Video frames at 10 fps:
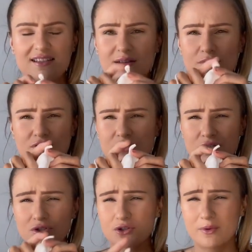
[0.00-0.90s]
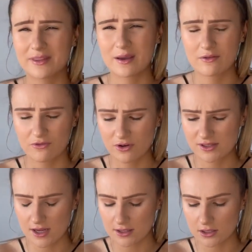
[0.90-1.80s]
I wasn't too sure what they were for
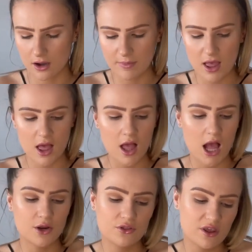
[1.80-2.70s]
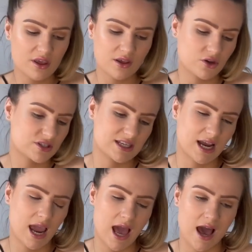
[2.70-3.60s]
inside the top. Another critique I
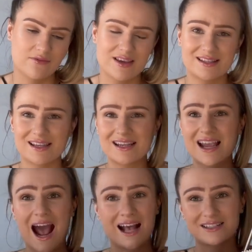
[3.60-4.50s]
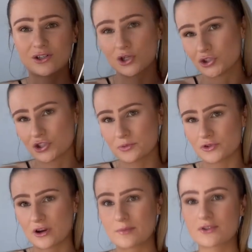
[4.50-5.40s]
have is it hasn't got adjustable
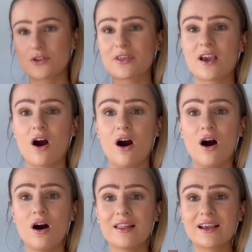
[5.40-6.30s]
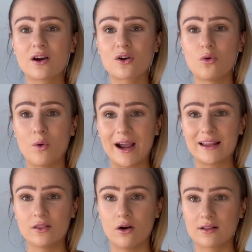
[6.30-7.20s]
straps. So they are like quite
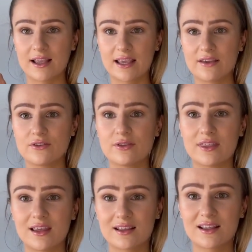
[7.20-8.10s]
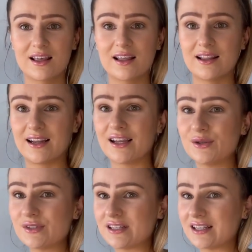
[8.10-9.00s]
long. Like if you think, can you
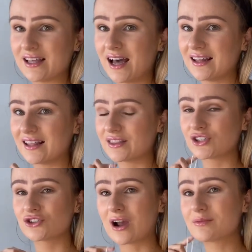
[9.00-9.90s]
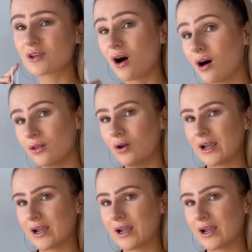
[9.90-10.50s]
see that? Like the straps are long.